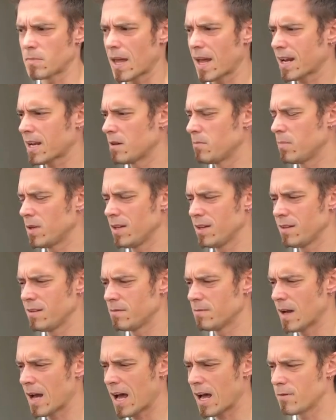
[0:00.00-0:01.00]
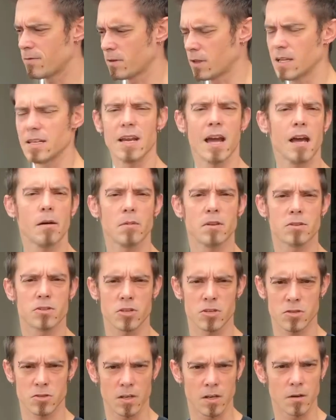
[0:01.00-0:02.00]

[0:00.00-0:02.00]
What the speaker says: That can be heavily damaged just